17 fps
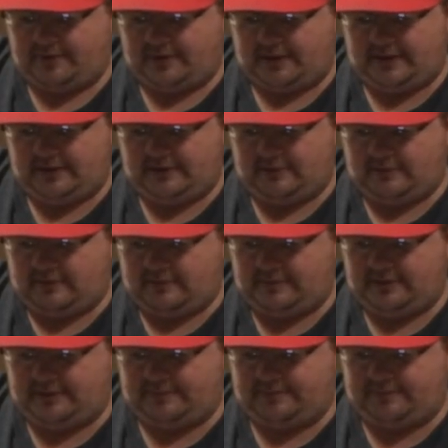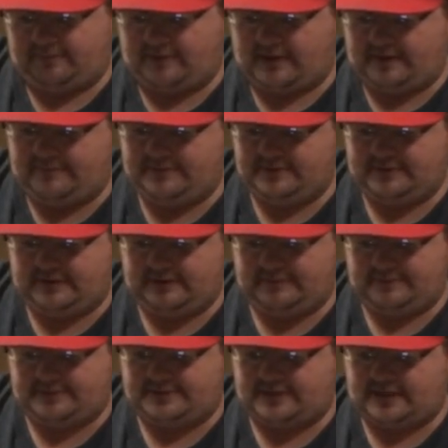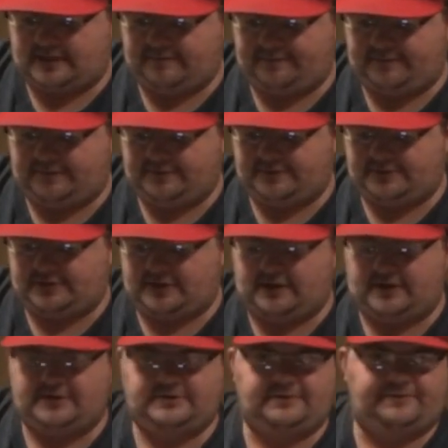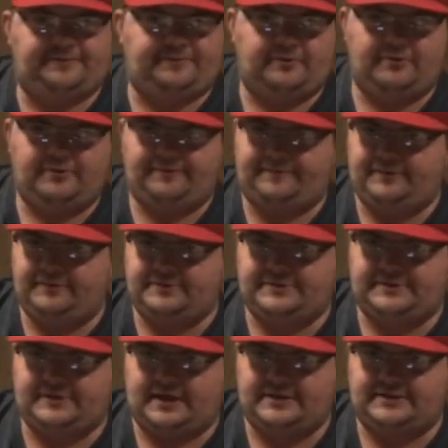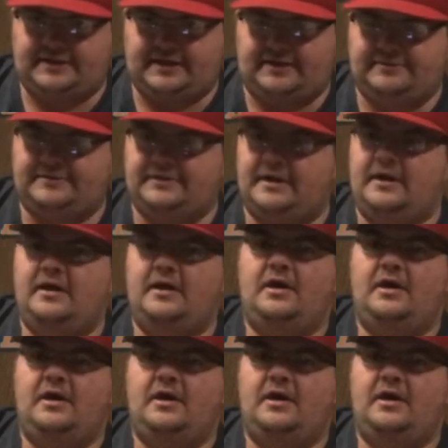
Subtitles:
But, the Ravens are giving the second fewest yards and the 4th fewest touchdowns